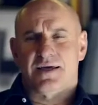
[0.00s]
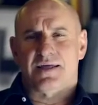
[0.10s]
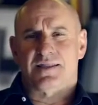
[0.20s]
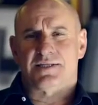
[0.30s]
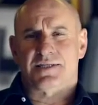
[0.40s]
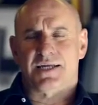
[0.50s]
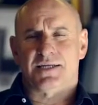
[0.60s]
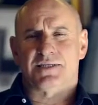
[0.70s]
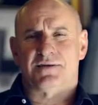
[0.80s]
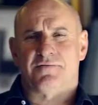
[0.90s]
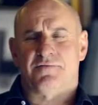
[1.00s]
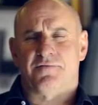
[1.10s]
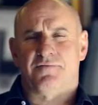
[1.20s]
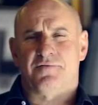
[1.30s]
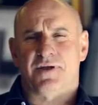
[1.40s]
The tent is
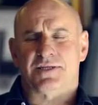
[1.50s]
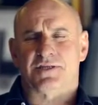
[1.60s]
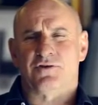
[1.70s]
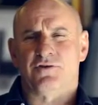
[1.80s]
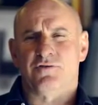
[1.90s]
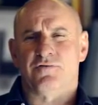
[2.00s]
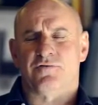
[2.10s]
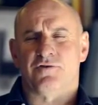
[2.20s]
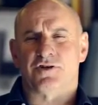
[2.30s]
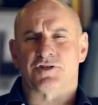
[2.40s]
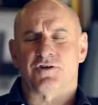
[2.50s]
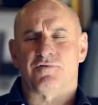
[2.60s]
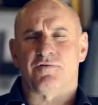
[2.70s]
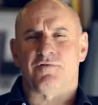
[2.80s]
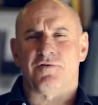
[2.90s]
a new version
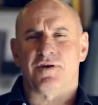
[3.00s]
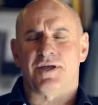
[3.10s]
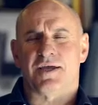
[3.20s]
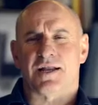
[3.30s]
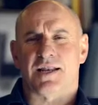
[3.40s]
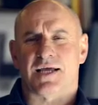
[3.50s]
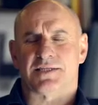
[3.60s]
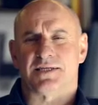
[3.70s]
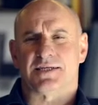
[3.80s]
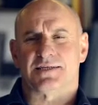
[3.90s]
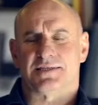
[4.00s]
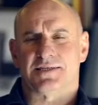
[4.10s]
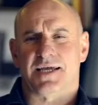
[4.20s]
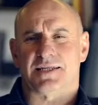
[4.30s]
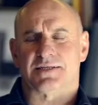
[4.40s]
of a very classic
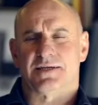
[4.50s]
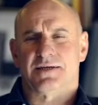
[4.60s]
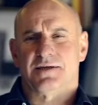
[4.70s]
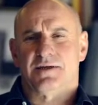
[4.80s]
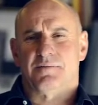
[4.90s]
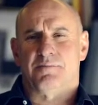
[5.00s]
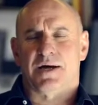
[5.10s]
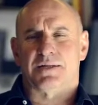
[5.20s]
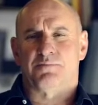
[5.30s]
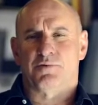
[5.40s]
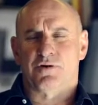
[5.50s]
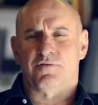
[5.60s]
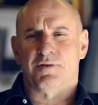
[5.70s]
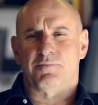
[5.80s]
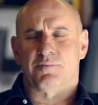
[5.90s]
tent, but
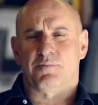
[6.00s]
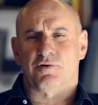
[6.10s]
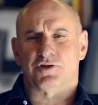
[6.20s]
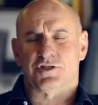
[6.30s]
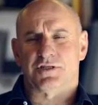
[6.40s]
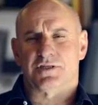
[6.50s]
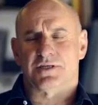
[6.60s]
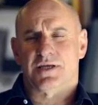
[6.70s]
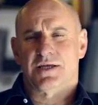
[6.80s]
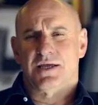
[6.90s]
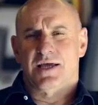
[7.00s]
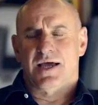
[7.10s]
beautifully proportioned